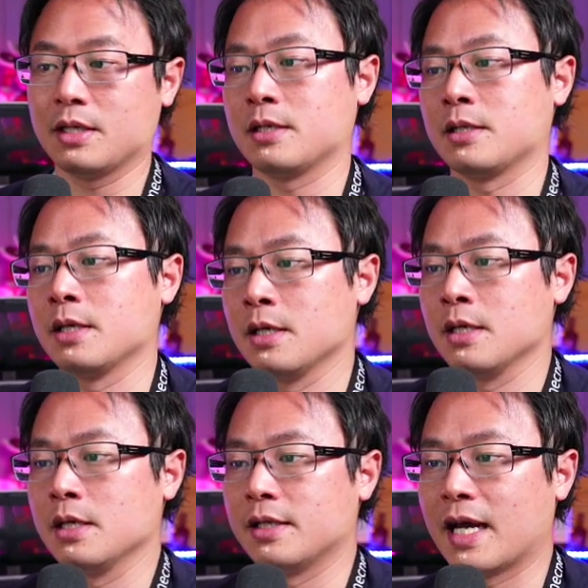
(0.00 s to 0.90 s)
in,
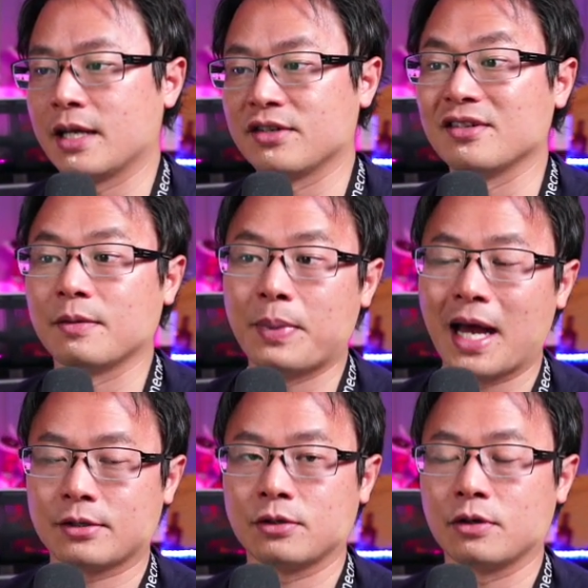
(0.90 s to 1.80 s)
that is the
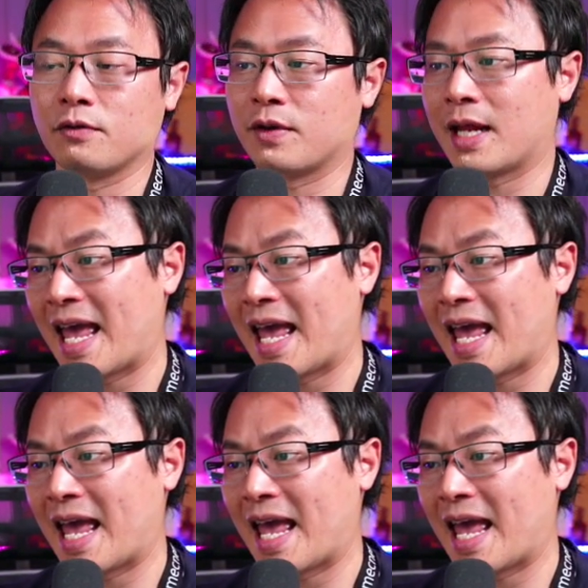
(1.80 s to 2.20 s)
capacity of it.